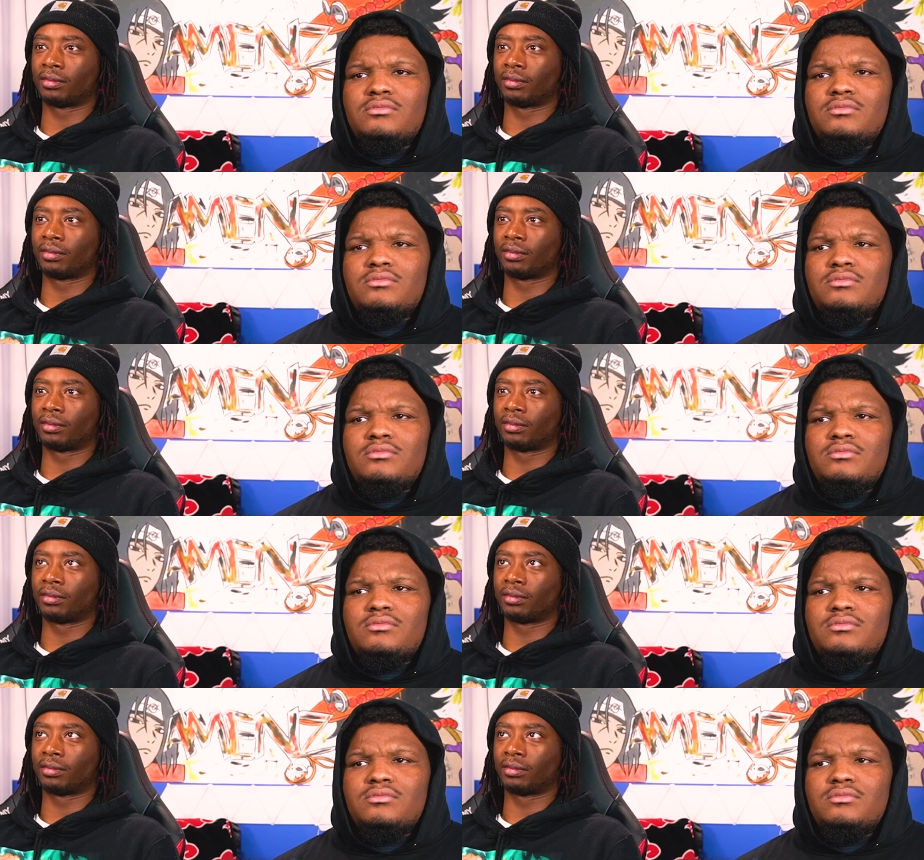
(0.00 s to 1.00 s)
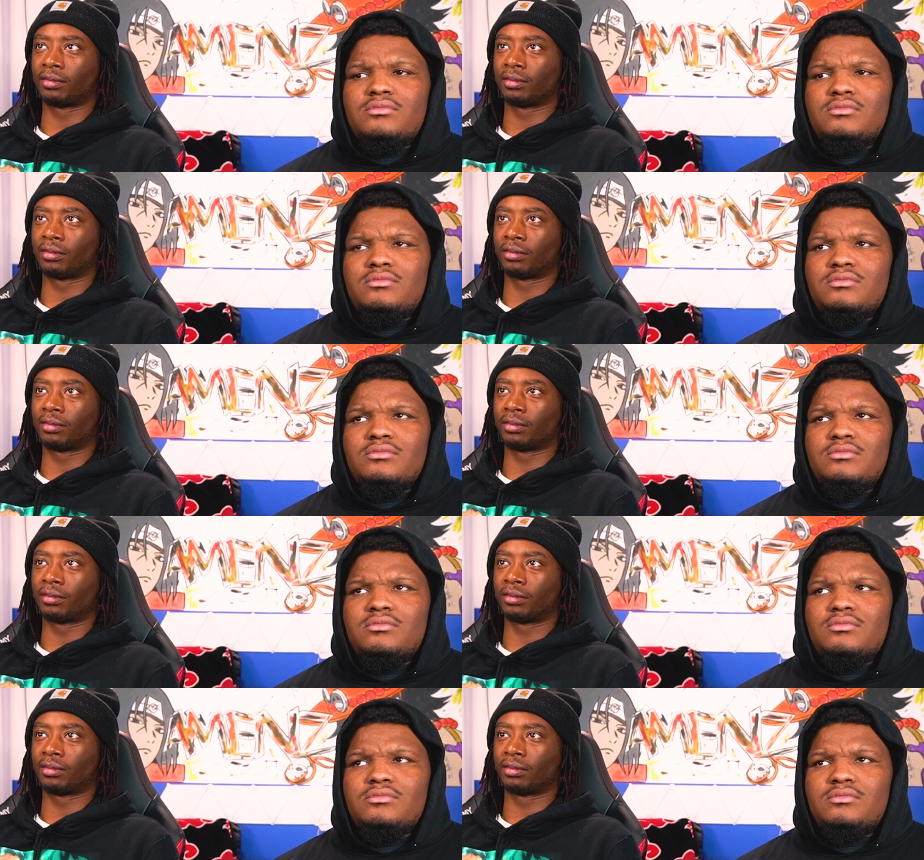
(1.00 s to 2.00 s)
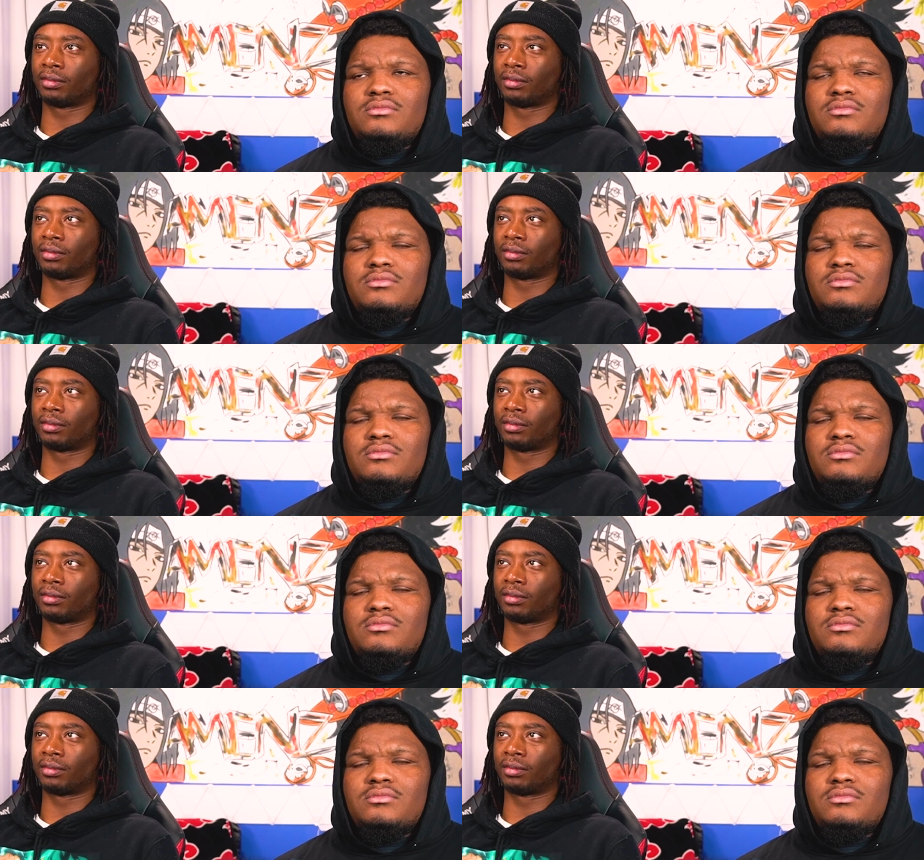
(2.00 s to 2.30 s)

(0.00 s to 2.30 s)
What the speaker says: No one is speaking in this clip.